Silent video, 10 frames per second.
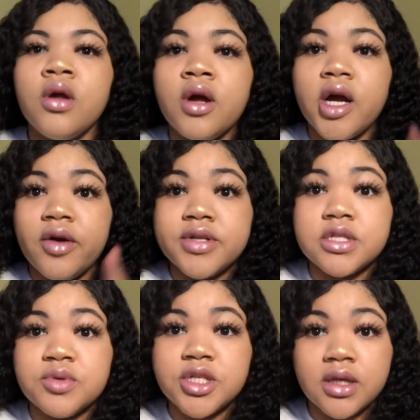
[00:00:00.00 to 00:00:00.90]
All right, so
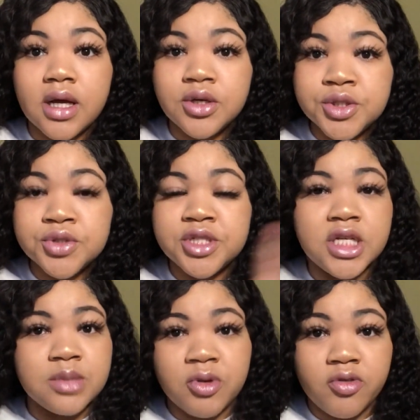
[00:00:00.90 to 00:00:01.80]
what y'all not gonna do is
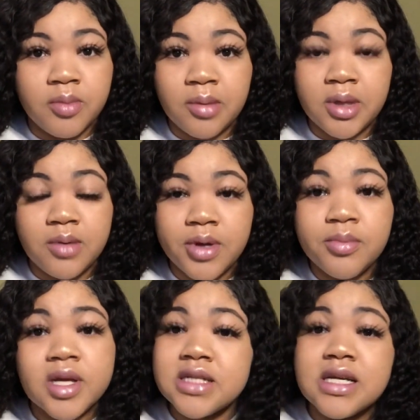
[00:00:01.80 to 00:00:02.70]
judge me for my playpen
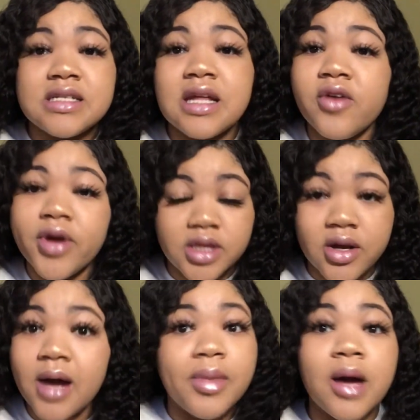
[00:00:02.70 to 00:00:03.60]
because that's staying right there.
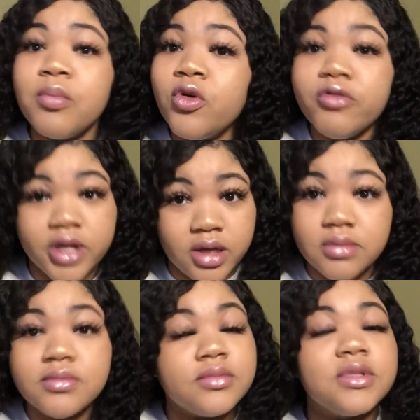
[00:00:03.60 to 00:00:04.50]
I'm not moving it.
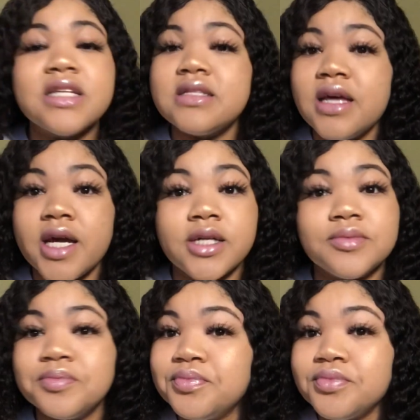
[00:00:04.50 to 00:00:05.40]
It's there.
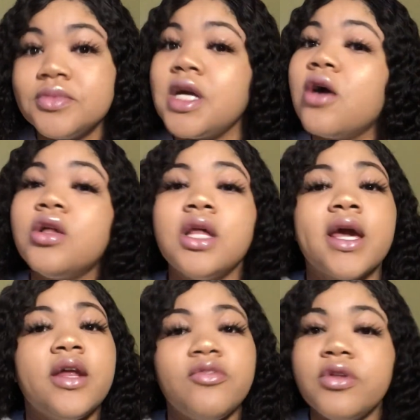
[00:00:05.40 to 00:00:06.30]
Y'all gonna look
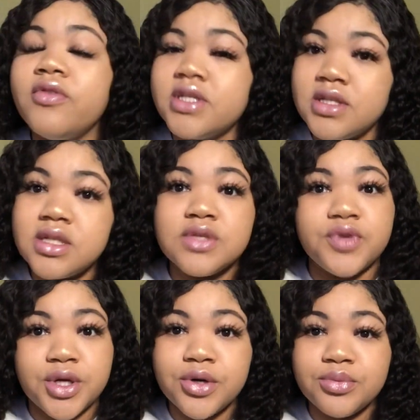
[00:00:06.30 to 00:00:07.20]
at it for the rest of this
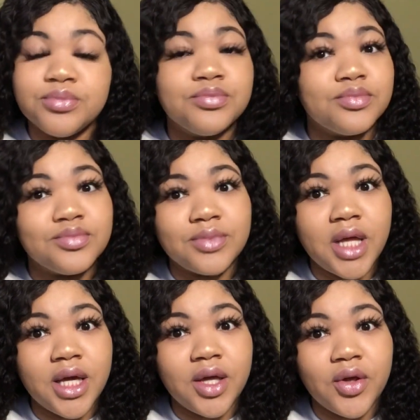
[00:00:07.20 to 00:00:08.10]
video.
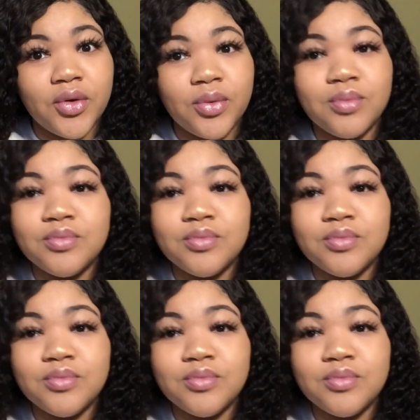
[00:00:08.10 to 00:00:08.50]
Thank you.